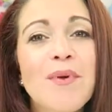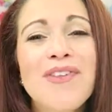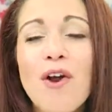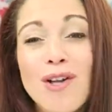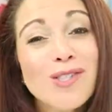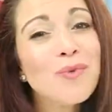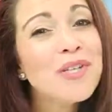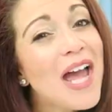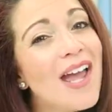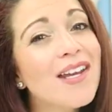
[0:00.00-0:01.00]
but they're also
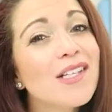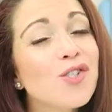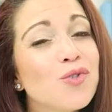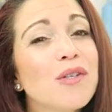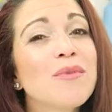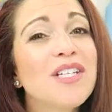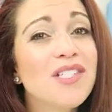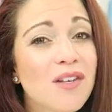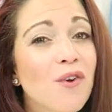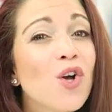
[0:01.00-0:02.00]
not an extremely
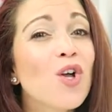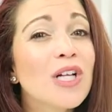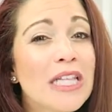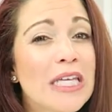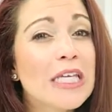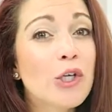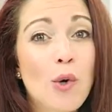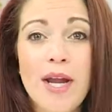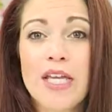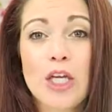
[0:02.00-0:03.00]
difficult, clingy,
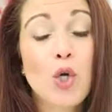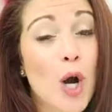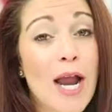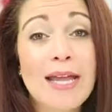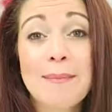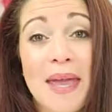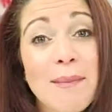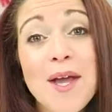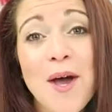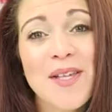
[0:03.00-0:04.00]
cranky, crying
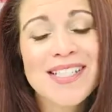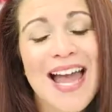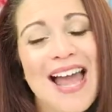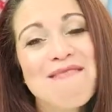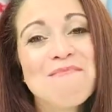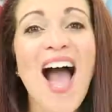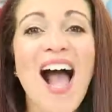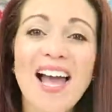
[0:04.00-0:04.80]
baby all the time.